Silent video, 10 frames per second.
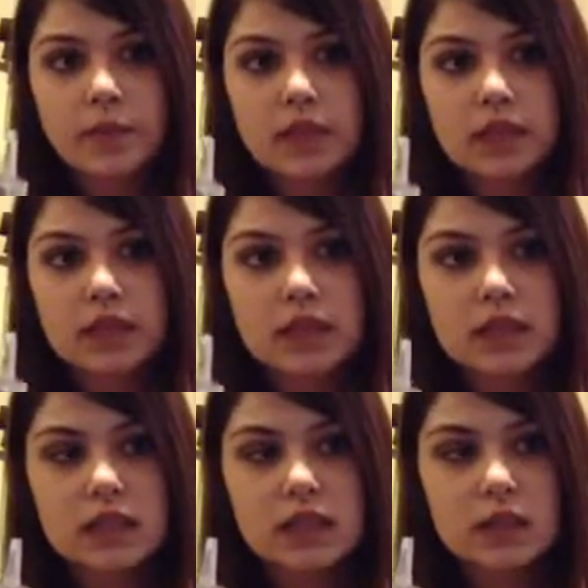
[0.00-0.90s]
This
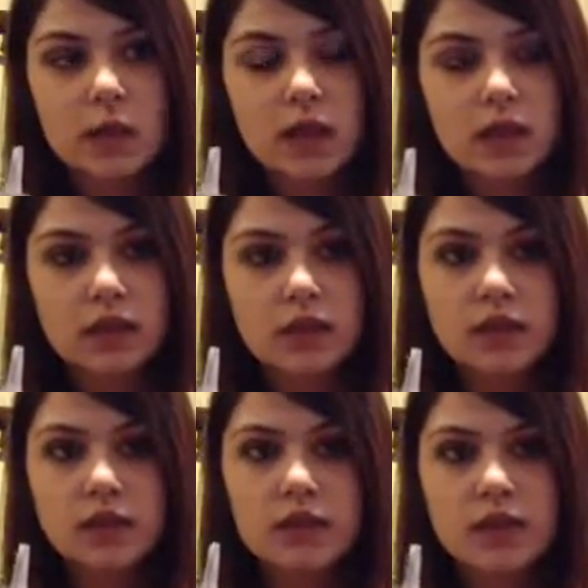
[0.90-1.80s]
is the one that you'll
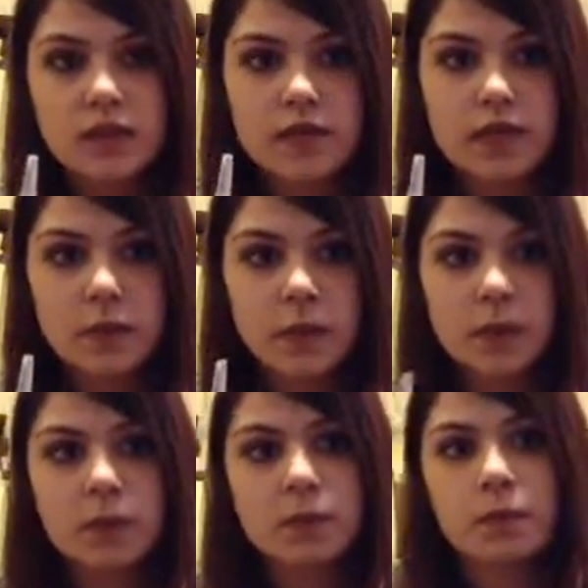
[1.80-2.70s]
use to fill the
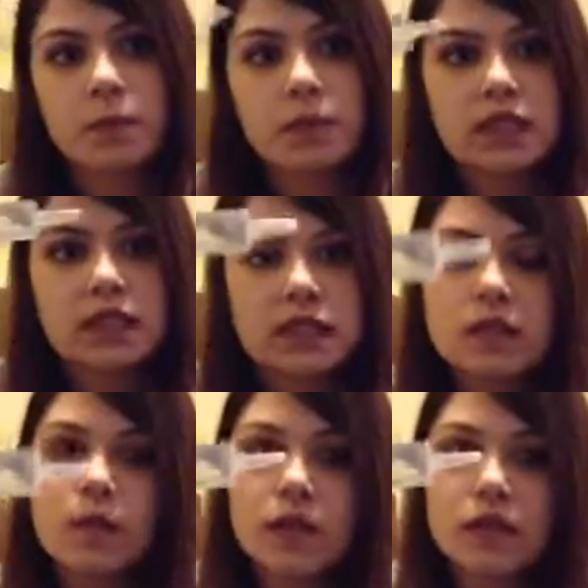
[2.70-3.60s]
balloon. This is
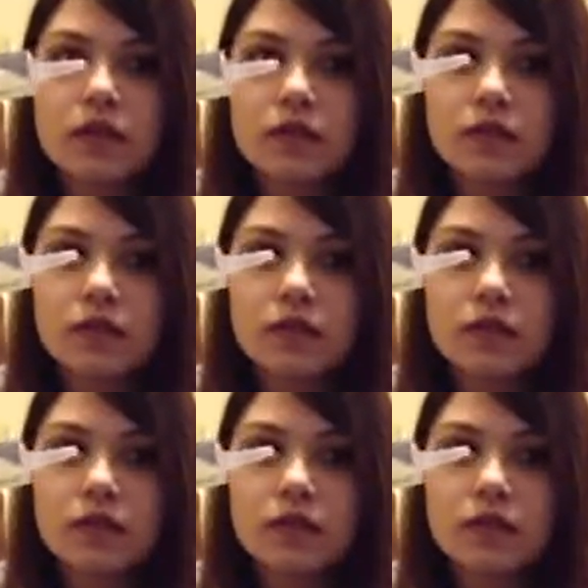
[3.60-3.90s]
the one